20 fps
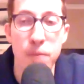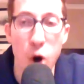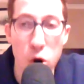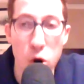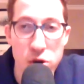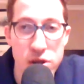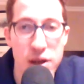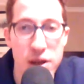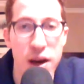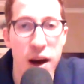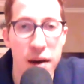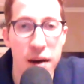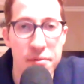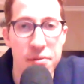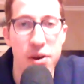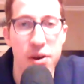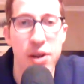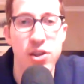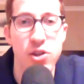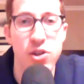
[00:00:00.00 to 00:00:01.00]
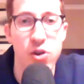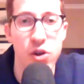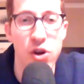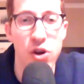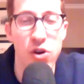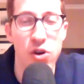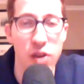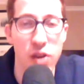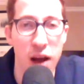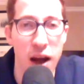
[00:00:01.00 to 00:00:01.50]
most confident.
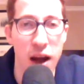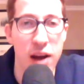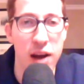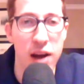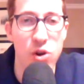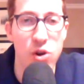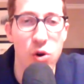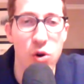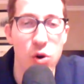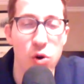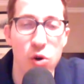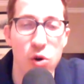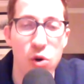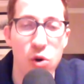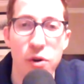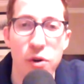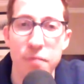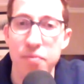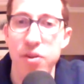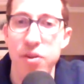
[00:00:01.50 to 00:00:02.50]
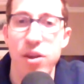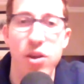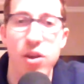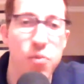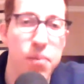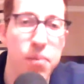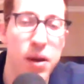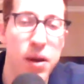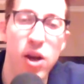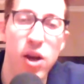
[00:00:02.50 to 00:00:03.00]
So you're locked. So who
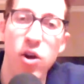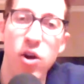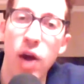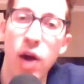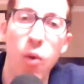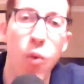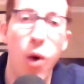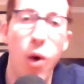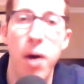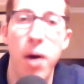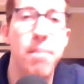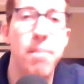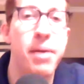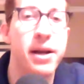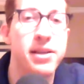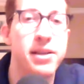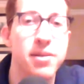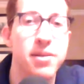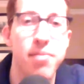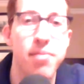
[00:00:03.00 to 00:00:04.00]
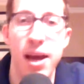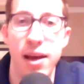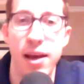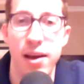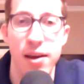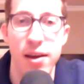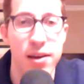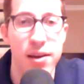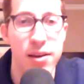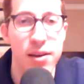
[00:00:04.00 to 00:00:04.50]
you pick? You got one pick to
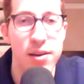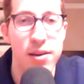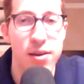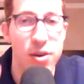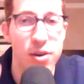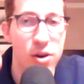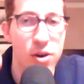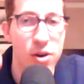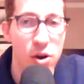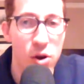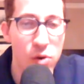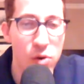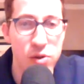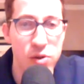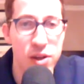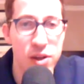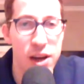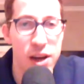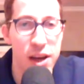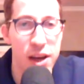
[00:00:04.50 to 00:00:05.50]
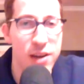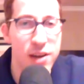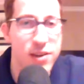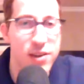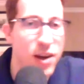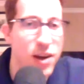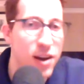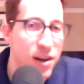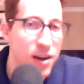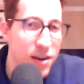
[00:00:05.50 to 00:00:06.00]
make. Who's going to
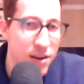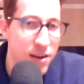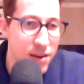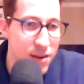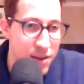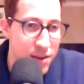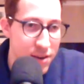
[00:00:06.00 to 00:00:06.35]
get it done?